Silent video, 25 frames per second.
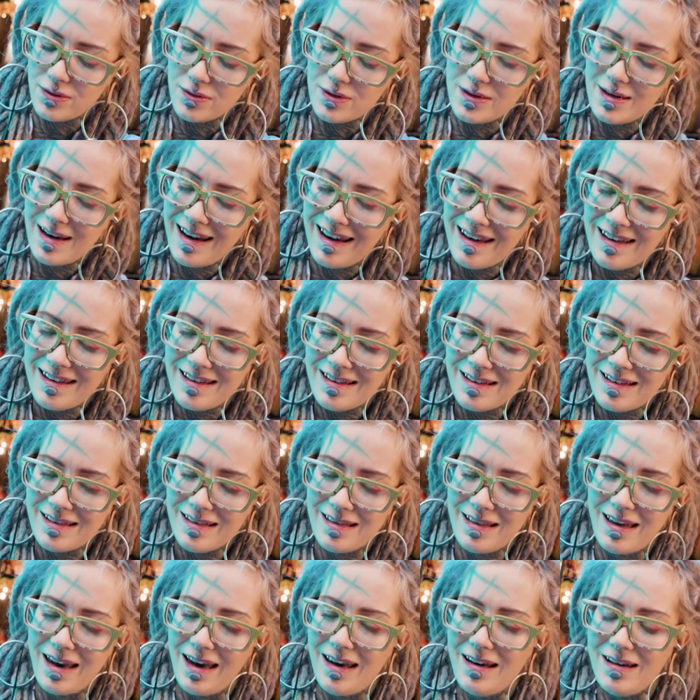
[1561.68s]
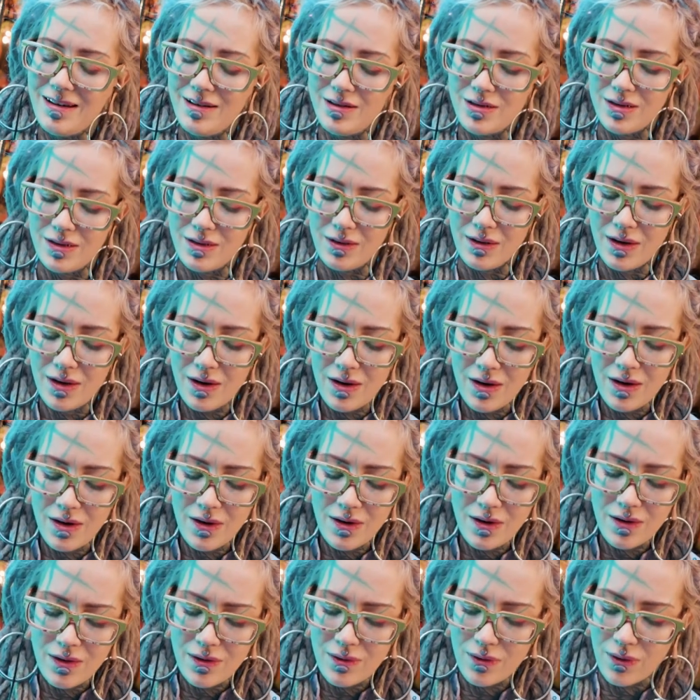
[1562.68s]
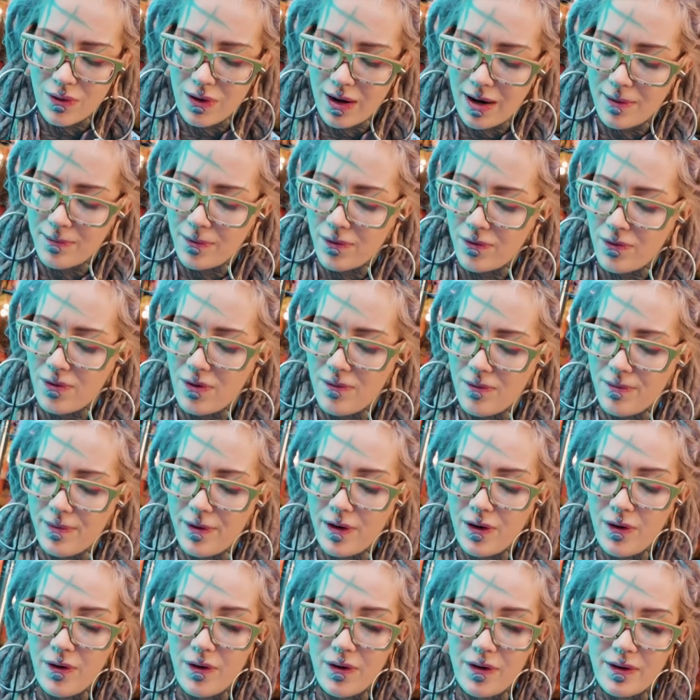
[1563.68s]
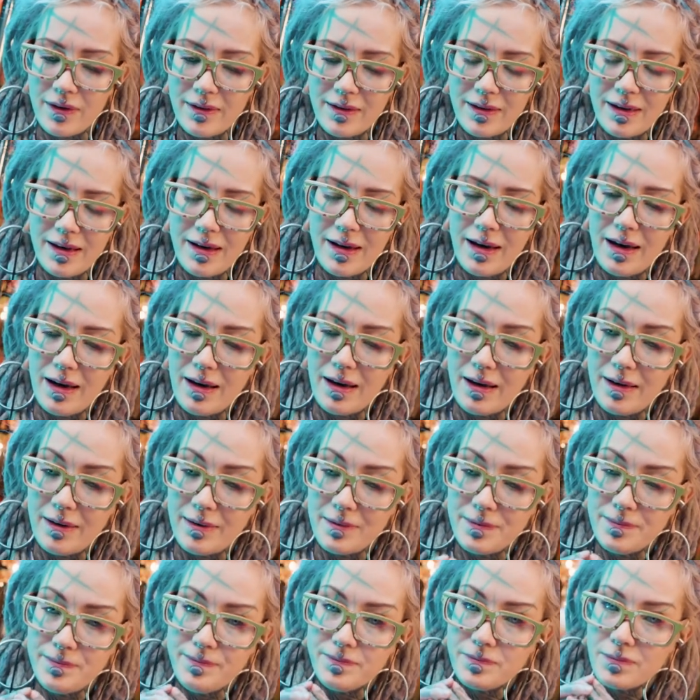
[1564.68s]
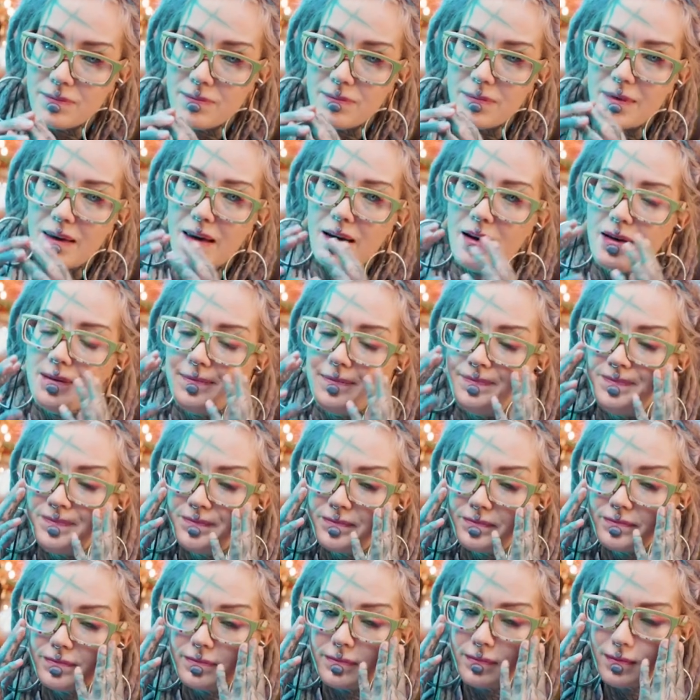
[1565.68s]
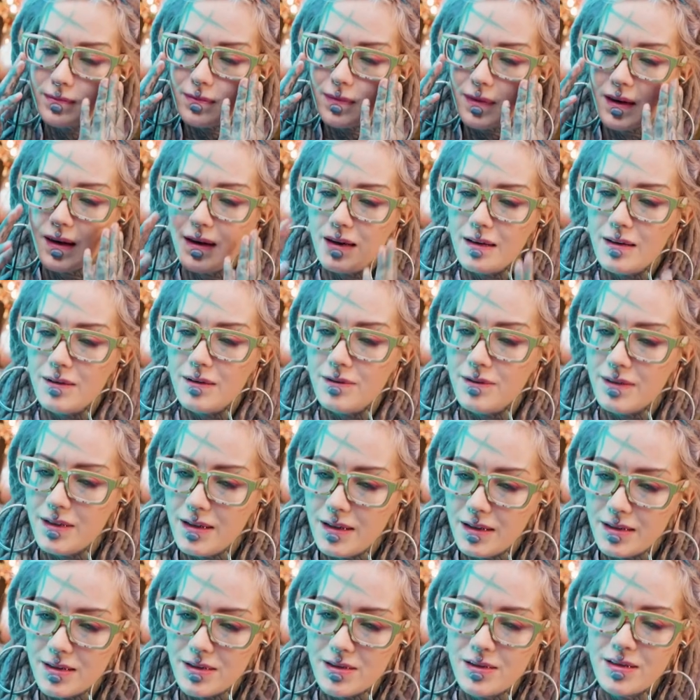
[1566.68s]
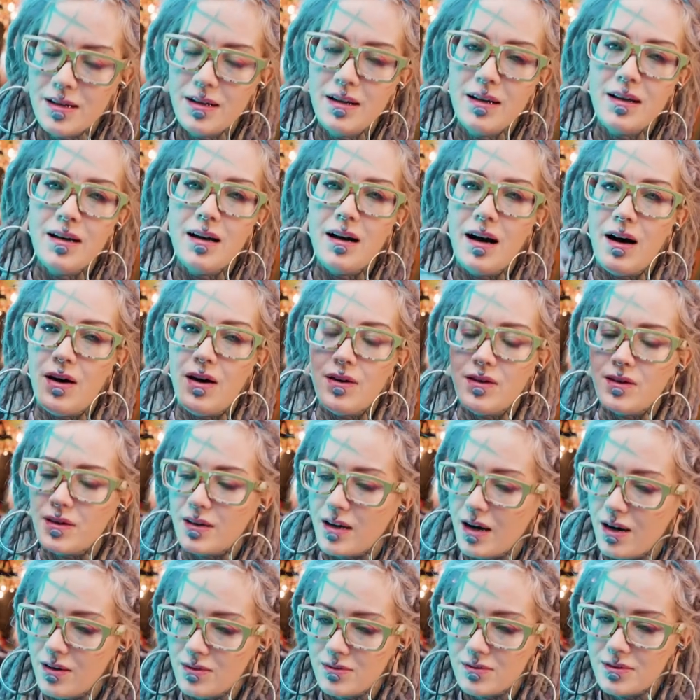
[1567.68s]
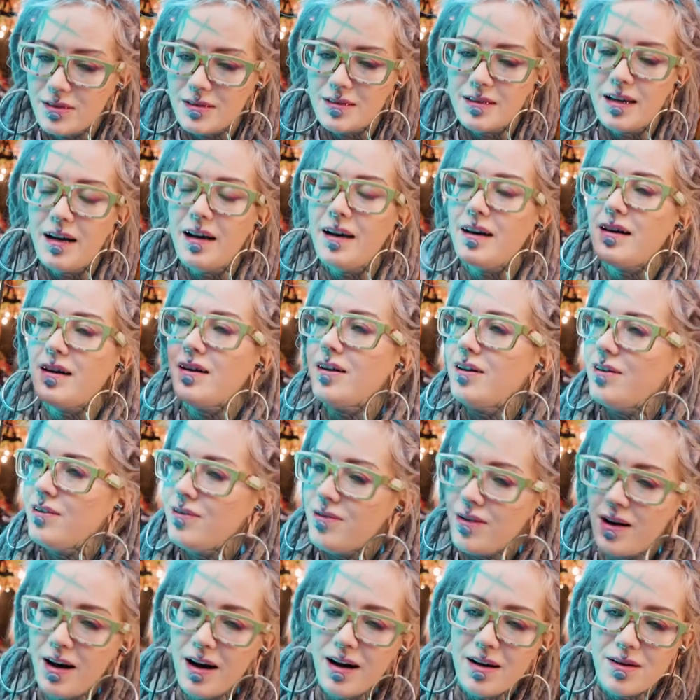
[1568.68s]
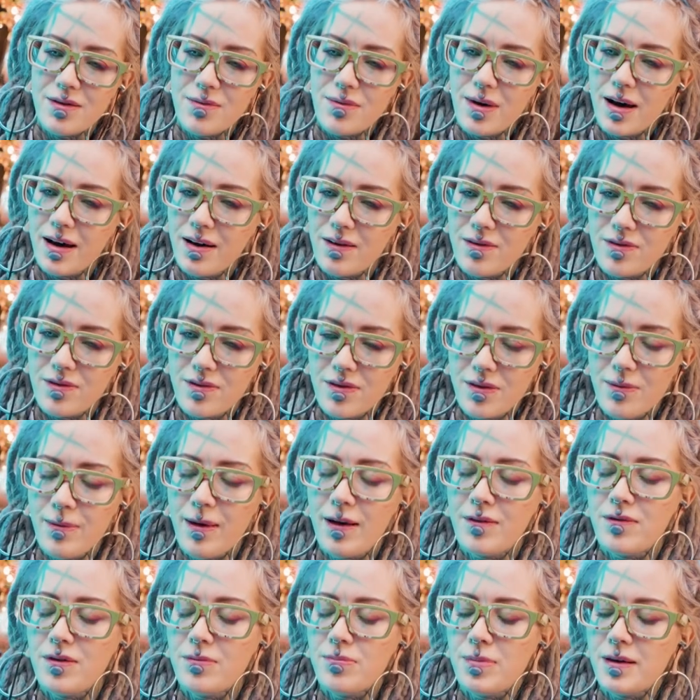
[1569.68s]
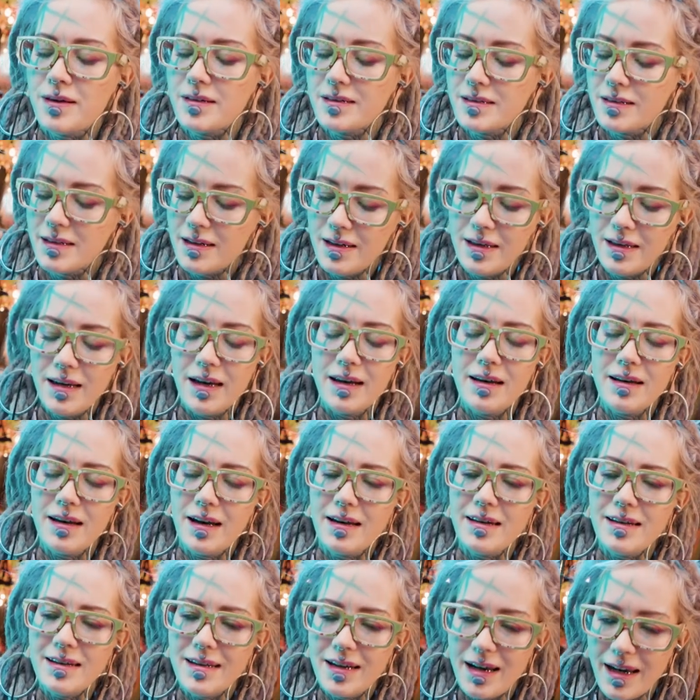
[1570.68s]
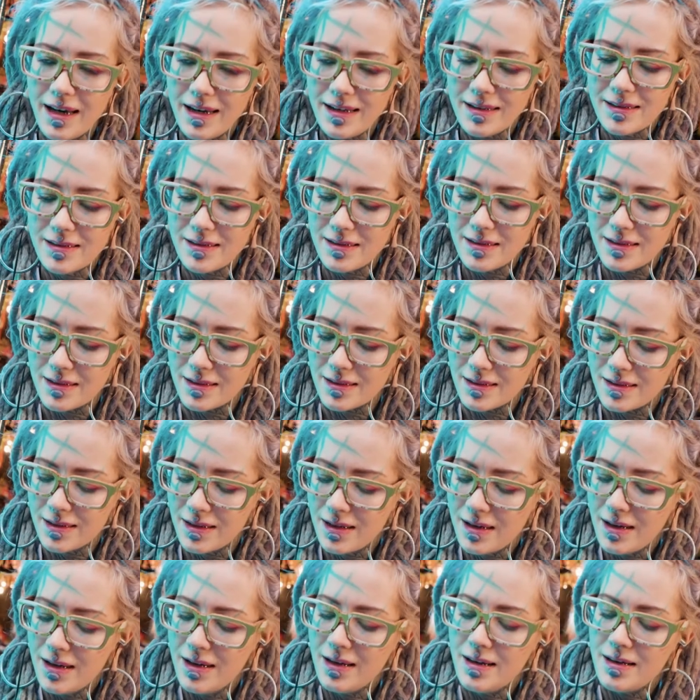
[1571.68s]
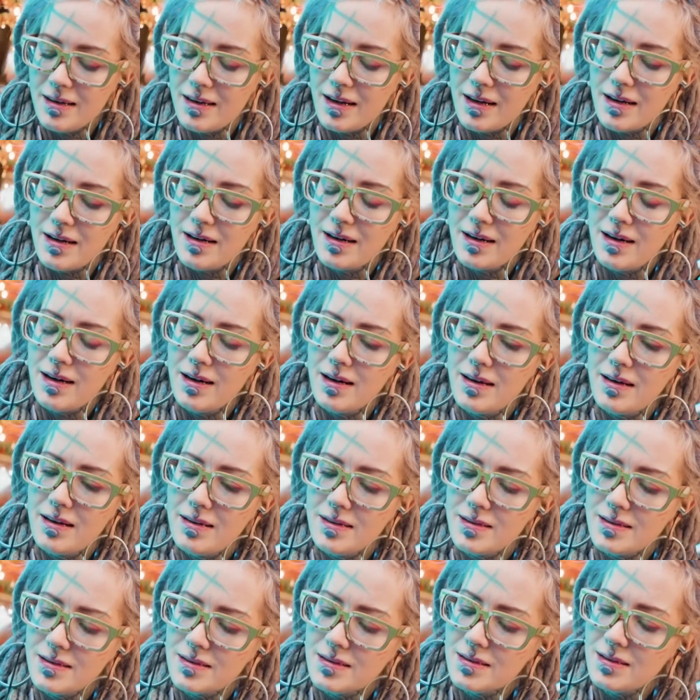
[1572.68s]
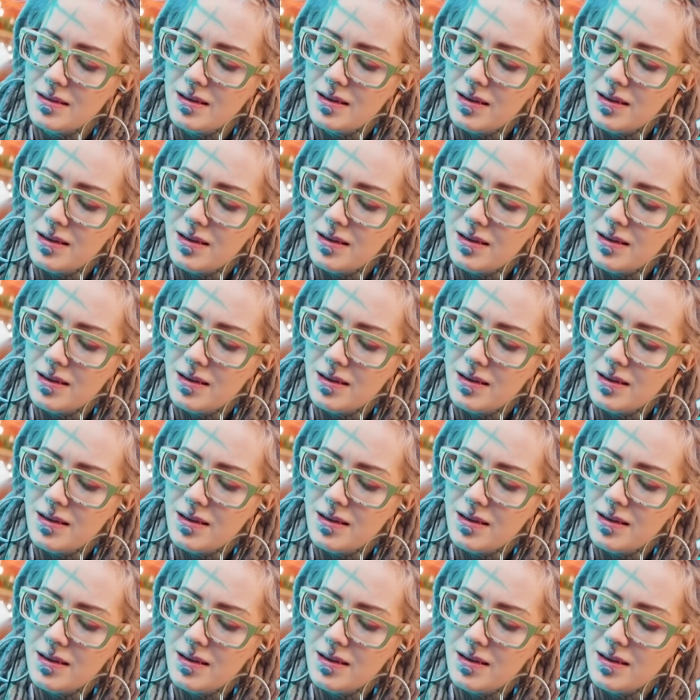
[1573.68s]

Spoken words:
taste the energy who comes from the earth. I am in a village on the countryside, far away from every big city, and I tasted that this